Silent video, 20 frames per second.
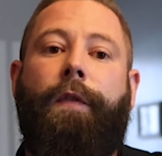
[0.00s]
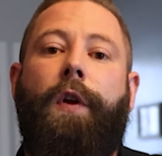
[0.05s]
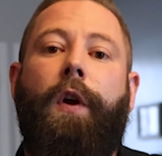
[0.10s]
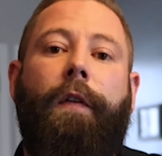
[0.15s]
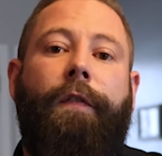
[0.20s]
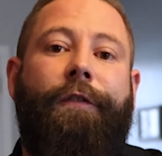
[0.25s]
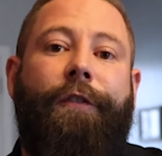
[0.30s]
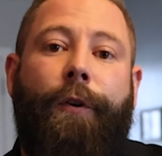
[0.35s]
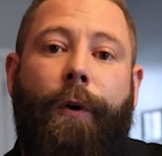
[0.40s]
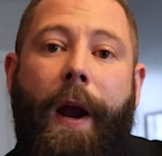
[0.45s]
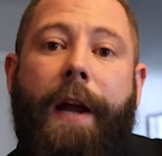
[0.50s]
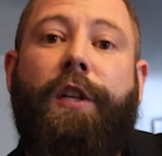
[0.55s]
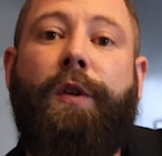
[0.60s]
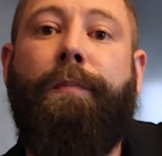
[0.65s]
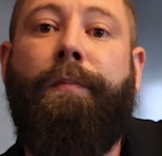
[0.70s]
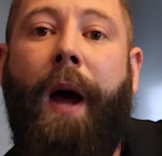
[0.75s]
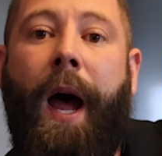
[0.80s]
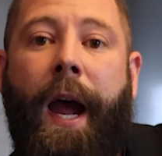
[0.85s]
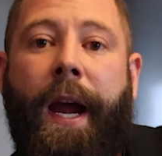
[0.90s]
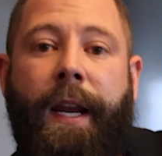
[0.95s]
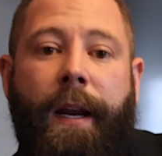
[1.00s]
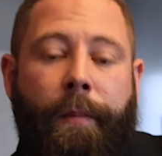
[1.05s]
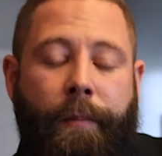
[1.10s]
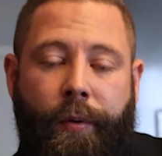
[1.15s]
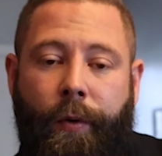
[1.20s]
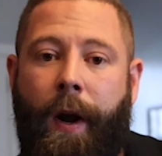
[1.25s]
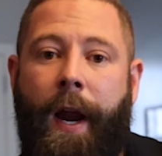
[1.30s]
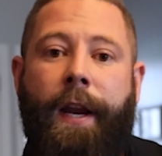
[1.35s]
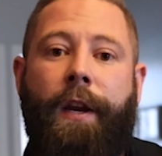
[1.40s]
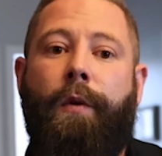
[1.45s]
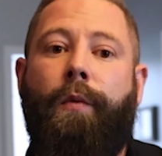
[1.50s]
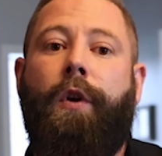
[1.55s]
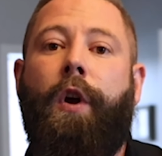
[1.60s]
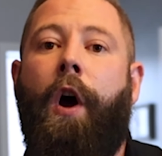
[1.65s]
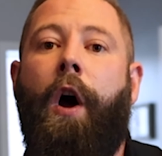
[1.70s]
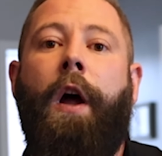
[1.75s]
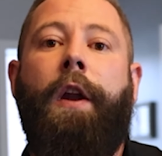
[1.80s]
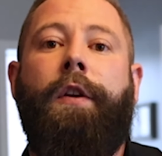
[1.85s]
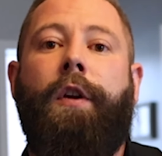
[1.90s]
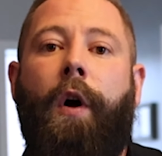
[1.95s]
if you're fresh buying a brand new
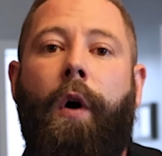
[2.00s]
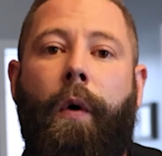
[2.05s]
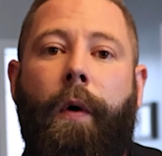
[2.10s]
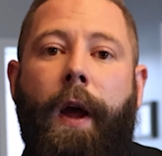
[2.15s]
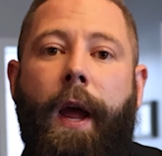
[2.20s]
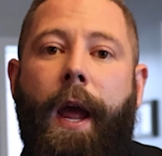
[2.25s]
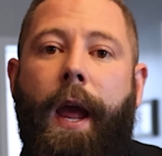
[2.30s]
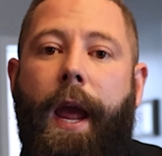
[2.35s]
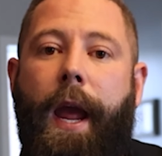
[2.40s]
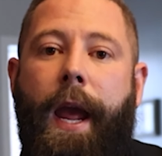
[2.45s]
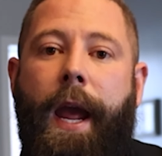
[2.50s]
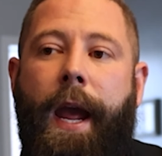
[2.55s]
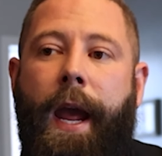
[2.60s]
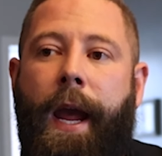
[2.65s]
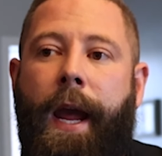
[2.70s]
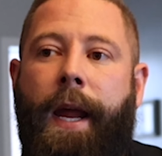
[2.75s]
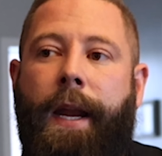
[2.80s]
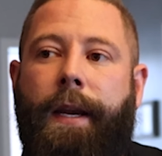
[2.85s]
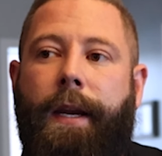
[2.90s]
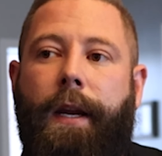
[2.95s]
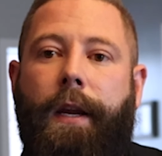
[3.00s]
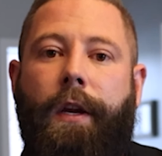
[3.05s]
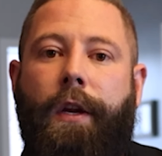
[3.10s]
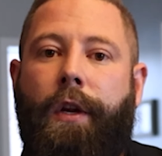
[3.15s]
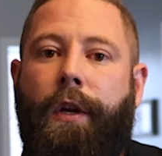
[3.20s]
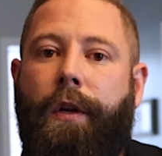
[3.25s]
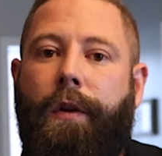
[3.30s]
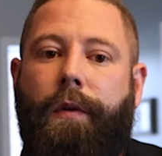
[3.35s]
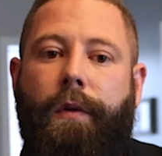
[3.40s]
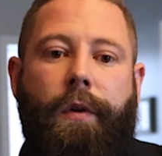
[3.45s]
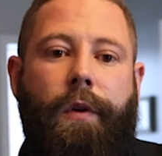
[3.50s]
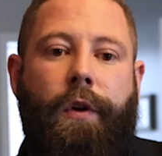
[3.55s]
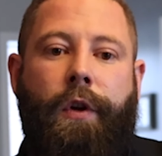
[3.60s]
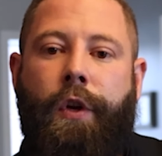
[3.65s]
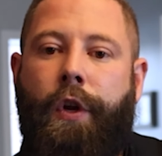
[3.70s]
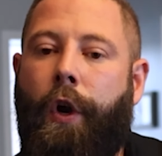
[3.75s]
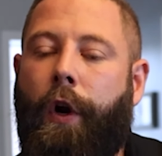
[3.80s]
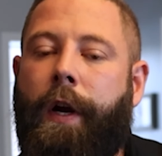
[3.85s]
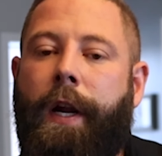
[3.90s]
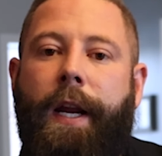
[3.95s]
condo and
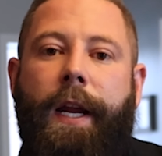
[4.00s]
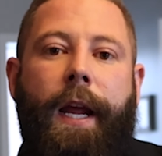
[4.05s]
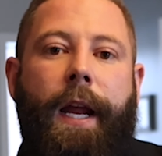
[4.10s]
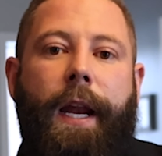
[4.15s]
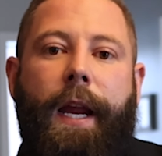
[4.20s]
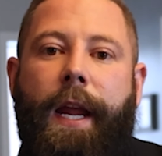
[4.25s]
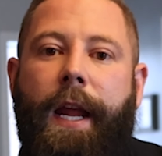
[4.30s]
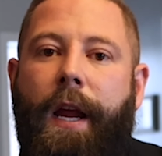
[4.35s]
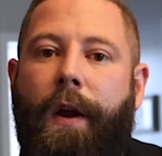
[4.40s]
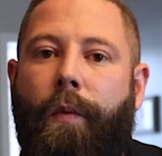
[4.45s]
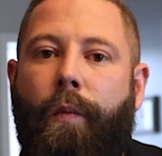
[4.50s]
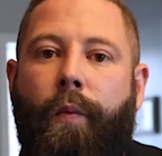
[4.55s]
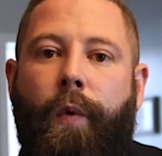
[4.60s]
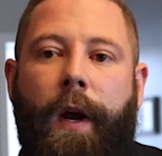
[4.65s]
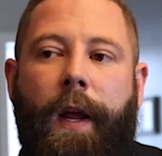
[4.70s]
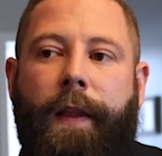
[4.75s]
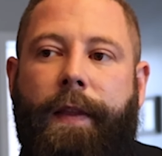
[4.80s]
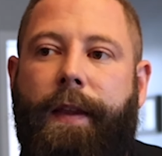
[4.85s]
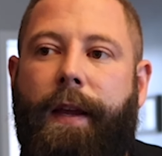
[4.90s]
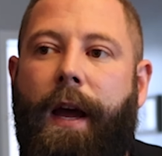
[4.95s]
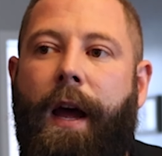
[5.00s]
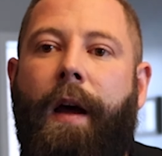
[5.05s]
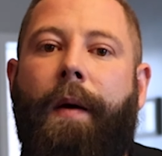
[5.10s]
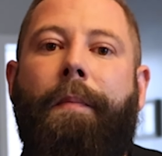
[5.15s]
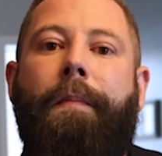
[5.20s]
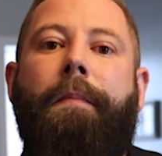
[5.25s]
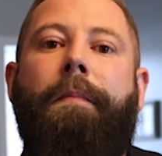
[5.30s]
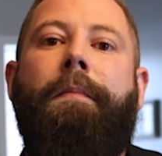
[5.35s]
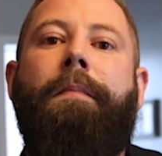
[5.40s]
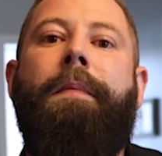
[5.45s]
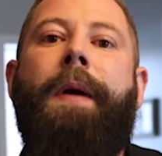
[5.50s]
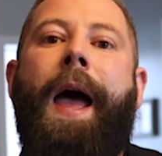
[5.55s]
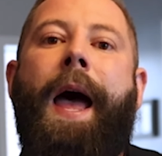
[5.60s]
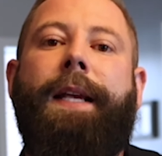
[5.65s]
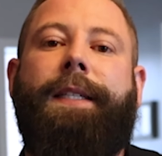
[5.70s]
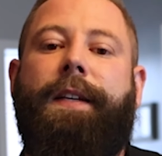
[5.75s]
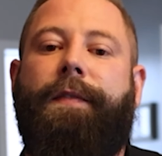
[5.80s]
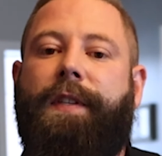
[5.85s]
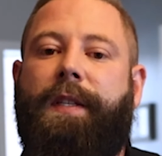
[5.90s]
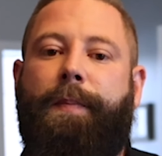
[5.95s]
you're going to get hit with a
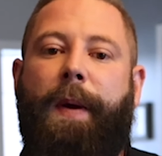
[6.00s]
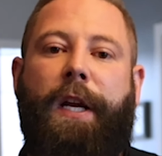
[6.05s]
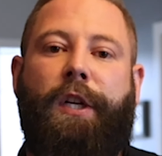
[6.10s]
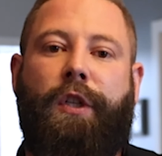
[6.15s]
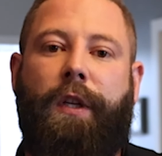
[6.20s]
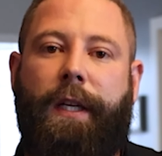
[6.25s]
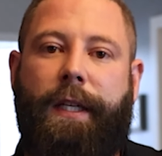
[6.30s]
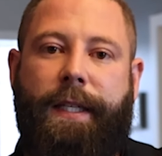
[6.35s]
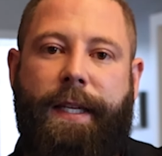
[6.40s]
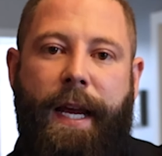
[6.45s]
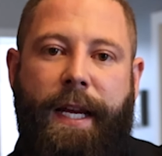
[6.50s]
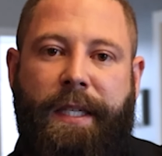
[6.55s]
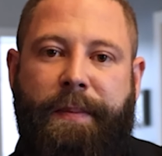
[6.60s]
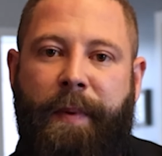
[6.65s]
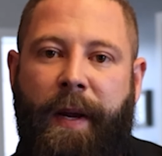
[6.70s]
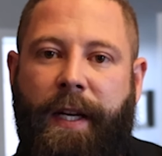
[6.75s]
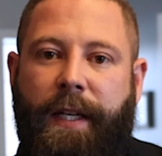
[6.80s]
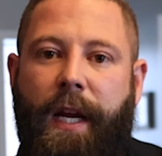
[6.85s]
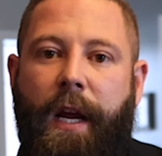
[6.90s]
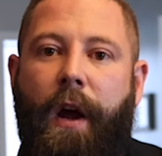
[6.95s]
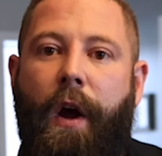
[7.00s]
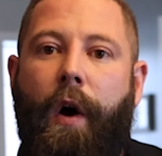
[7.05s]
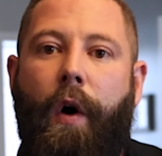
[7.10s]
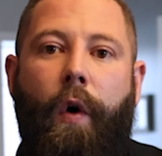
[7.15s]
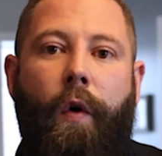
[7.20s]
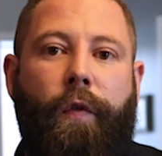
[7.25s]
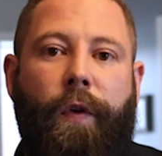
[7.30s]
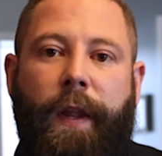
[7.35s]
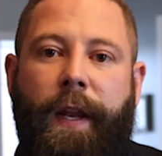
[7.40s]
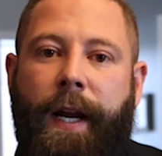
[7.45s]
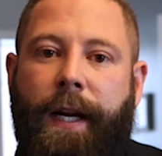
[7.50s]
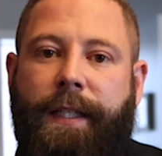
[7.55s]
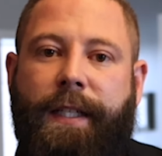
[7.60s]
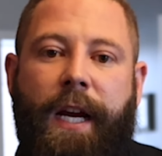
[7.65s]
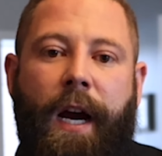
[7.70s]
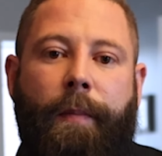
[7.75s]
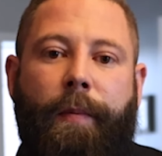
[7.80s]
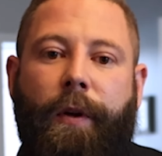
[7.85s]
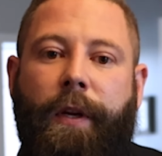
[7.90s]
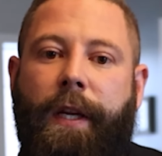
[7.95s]
massive special assessment over the next
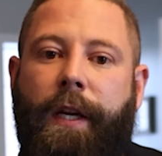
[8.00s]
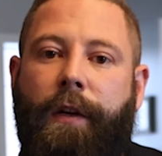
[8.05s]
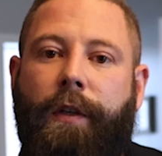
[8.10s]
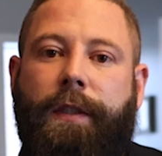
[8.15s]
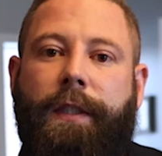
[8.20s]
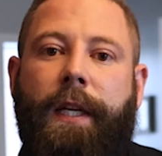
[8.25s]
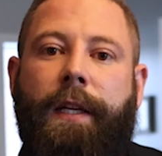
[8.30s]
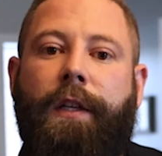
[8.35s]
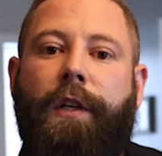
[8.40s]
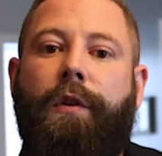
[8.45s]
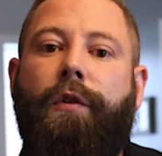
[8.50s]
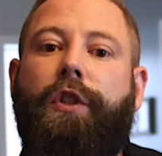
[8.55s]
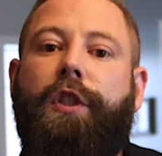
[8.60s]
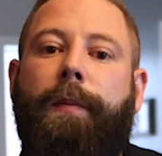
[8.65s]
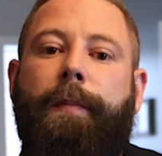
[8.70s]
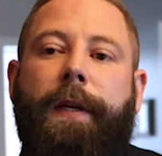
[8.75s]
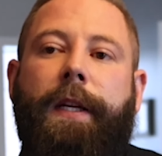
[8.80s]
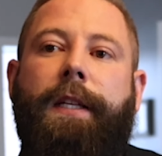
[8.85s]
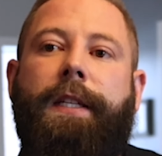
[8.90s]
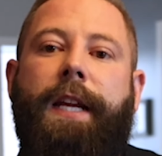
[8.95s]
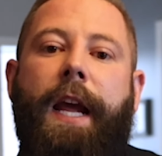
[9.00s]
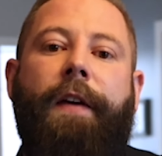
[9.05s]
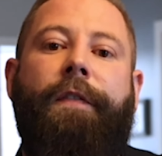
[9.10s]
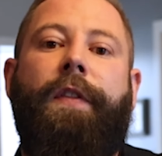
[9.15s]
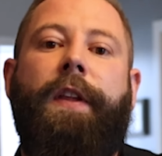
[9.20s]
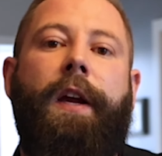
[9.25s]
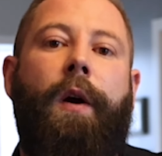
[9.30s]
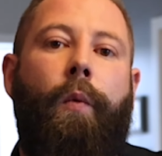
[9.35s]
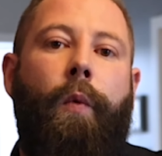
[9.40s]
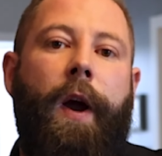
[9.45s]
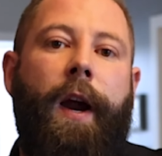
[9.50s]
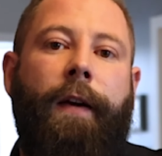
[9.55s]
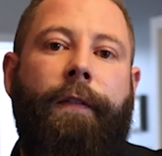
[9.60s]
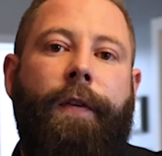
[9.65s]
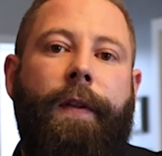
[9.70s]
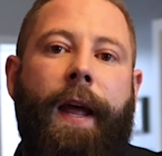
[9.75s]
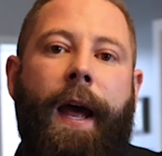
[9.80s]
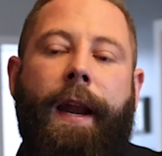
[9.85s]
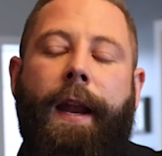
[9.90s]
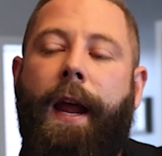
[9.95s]
couple of years, and you should be definitely aware
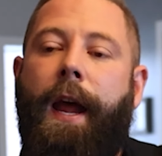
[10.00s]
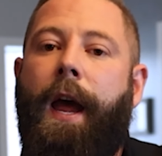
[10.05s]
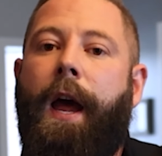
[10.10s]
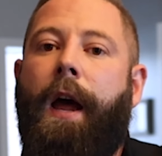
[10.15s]
for that.